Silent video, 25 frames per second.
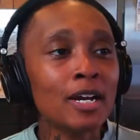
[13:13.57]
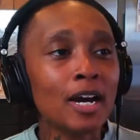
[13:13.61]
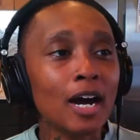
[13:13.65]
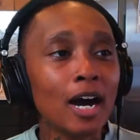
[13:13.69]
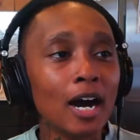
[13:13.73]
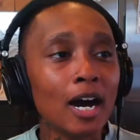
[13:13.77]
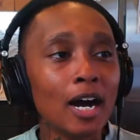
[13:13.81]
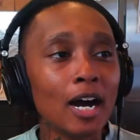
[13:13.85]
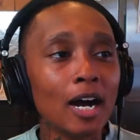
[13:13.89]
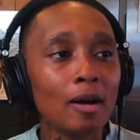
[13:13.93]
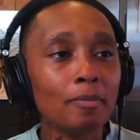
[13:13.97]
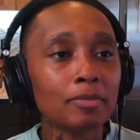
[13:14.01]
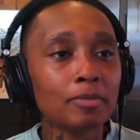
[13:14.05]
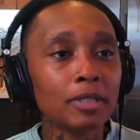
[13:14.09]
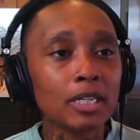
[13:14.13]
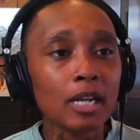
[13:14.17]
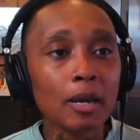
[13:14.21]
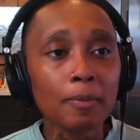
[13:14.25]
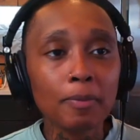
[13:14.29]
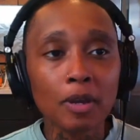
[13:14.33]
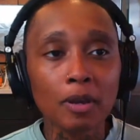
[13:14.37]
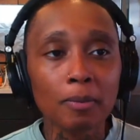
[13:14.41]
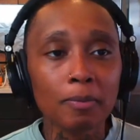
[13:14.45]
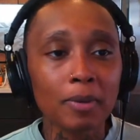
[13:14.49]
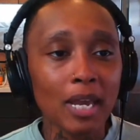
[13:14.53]
The
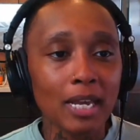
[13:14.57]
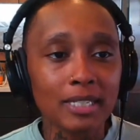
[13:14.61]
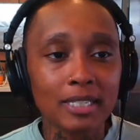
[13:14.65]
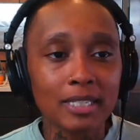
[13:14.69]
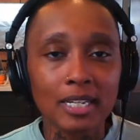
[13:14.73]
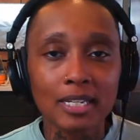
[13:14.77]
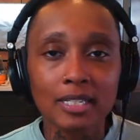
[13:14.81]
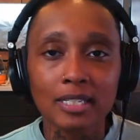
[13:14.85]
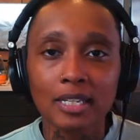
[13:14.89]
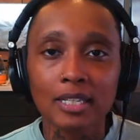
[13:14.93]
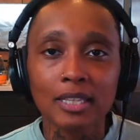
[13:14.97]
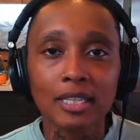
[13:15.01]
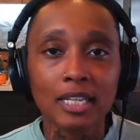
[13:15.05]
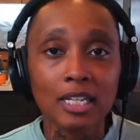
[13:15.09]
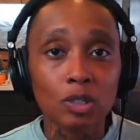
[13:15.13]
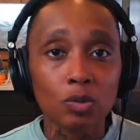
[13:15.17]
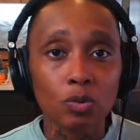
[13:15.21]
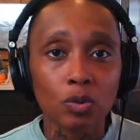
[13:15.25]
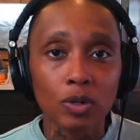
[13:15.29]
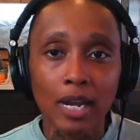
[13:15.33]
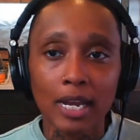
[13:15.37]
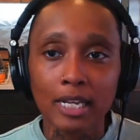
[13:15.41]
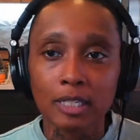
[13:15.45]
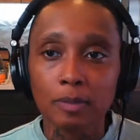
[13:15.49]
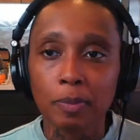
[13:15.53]
WNBA season, this
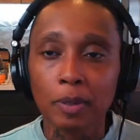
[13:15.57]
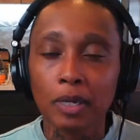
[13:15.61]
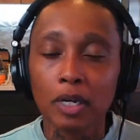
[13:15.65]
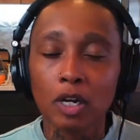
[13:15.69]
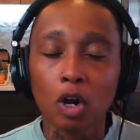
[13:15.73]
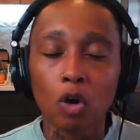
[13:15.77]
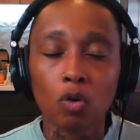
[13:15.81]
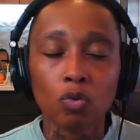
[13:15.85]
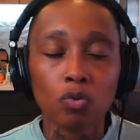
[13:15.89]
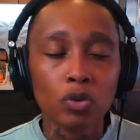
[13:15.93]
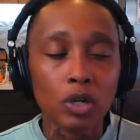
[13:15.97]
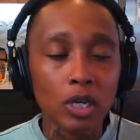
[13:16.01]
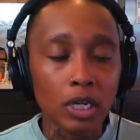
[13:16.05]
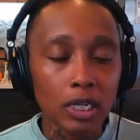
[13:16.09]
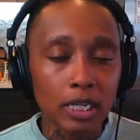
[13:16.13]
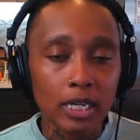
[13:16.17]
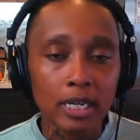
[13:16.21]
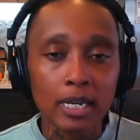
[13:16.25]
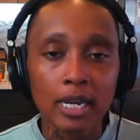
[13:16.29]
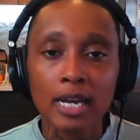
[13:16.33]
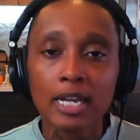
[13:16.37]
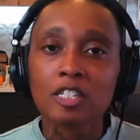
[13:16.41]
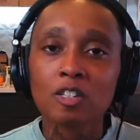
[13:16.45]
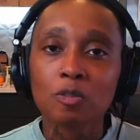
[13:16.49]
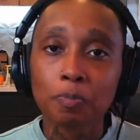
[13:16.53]
one has been a really
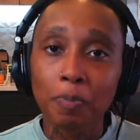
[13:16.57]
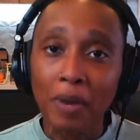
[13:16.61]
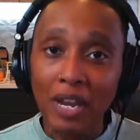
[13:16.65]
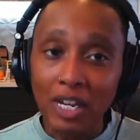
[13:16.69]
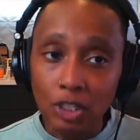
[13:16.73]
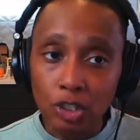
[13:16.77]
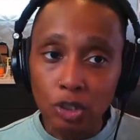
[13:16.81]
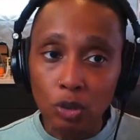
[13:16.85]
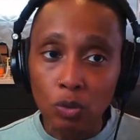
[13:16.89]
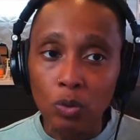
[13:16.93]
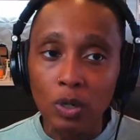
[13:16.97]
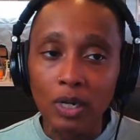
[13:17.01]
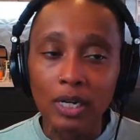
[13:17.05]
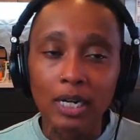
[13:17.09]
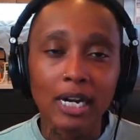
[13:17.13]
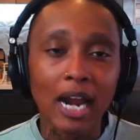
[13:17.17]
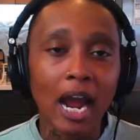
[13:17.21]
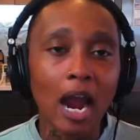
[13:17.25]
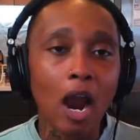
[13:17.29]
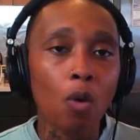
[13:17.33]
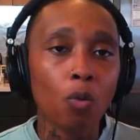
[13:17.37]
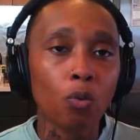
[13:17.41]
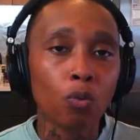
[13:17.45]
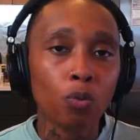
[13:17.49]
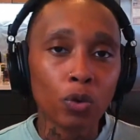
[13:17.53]
special one, and
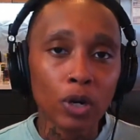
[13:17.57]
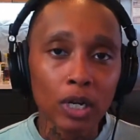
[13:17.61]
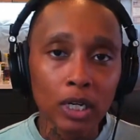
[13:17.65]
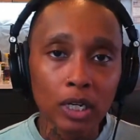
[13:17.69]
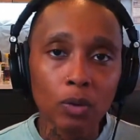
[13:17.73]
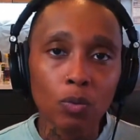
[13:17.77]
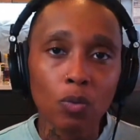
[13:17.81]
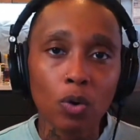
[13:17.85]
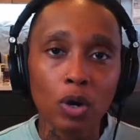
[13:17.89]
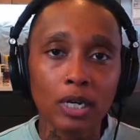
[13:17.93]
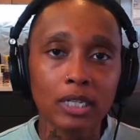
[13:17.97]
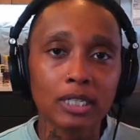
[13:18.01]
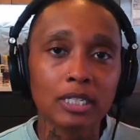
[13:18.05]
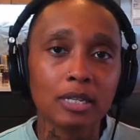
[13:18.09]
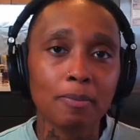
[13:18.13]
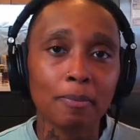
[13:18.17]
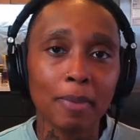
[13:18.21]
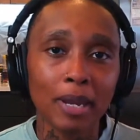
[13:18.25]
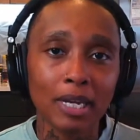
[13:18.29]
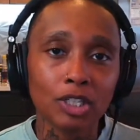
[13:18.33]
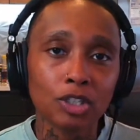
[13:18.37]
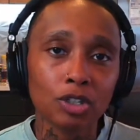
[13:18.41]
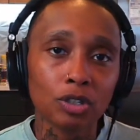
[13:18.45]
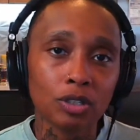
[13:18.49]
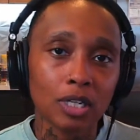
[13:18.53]
I really wanted to
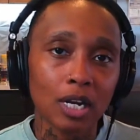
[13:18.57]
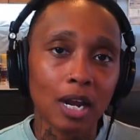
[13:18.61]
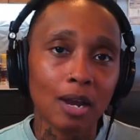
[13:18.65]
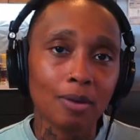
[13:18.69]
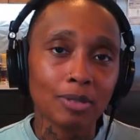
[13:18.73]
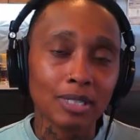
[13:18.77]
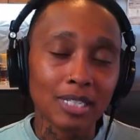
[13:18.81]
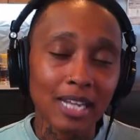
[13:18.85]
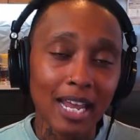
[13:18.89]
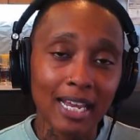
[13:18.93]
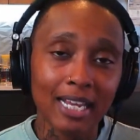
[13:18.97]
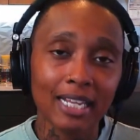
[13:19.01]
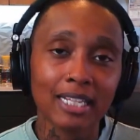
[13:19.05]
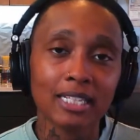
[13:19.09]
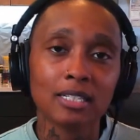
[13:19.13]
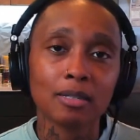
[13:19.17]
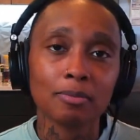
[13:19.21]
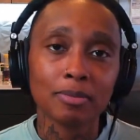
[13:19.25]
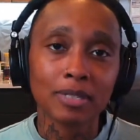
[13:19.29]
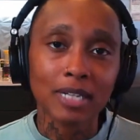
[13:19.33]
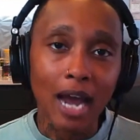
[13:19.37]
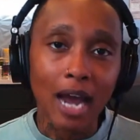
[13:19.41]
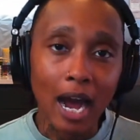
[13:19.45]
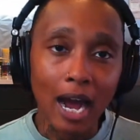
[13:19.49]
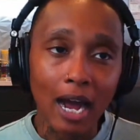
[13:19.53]
make sure that I was taking some
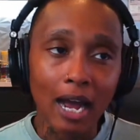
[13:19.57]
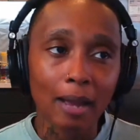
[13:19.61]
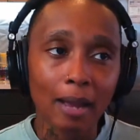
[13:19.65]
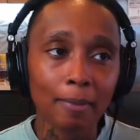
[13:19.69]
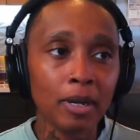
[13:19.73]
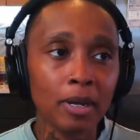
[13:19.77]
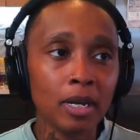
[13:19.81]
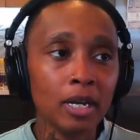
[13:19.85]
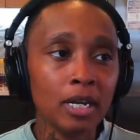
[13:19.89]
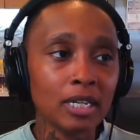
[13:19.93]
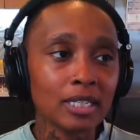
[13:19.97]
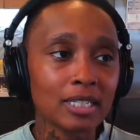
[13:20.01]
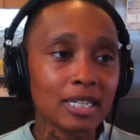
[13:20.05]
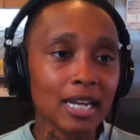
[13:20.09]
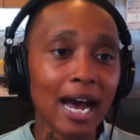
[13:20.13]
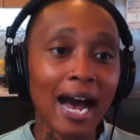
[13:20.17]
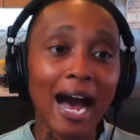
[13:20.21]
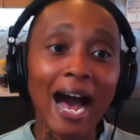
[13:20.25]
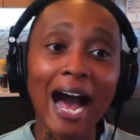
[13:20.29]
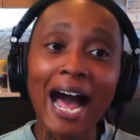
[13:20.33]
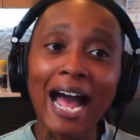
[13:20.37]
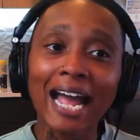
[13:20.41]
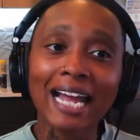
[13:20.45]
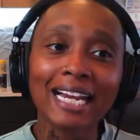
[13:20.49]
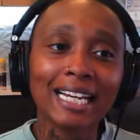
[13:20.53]
time to
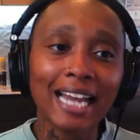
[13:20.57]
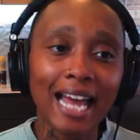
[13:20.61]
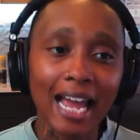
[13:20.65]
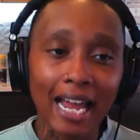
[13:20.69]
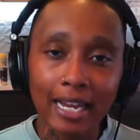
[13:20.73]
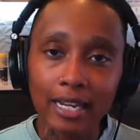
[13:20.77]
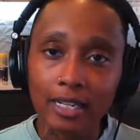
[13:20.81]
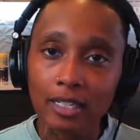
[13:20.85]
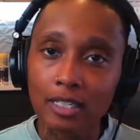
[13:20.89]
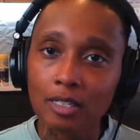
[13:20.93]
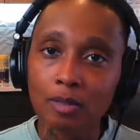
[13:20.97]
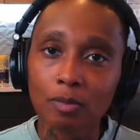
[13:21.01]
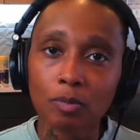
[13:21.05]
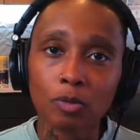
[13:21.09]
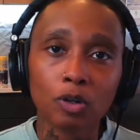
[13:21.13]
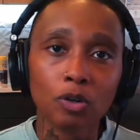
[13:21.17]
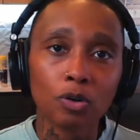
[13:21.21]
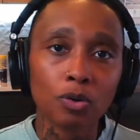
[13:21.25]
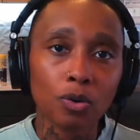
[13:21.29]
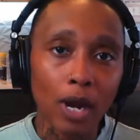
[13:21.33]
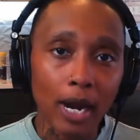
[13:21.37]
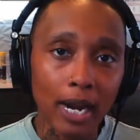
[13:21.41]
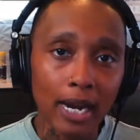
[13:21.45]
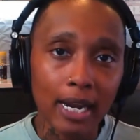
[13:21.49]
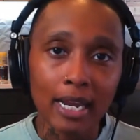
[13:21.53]
highlight some
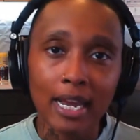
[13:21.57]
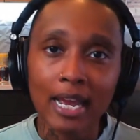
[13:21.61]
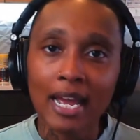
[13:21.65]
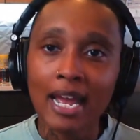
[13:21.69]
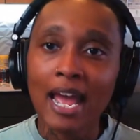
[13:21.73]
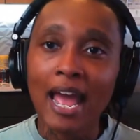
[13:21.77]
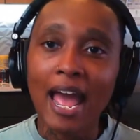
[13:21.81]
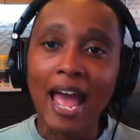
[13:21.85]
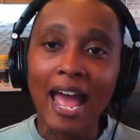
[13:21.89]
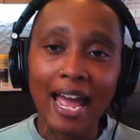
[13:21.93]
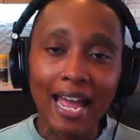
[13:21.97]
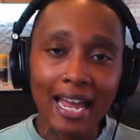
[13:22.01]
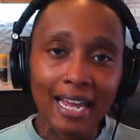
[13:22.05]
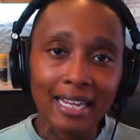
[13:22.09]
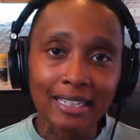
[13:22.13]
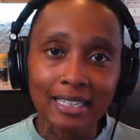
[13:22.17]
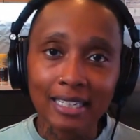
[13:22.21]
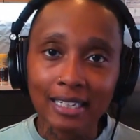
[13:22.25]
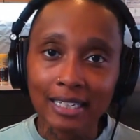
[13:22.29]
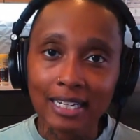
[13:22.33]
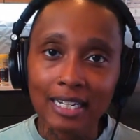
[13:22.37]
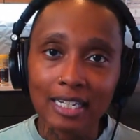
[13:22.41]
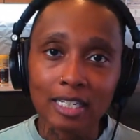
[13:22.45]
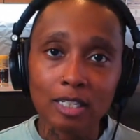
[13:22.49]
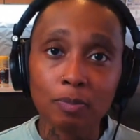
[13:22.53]
great
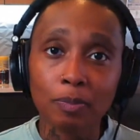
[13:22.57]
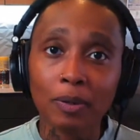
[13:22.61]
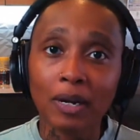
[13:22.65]
athletes.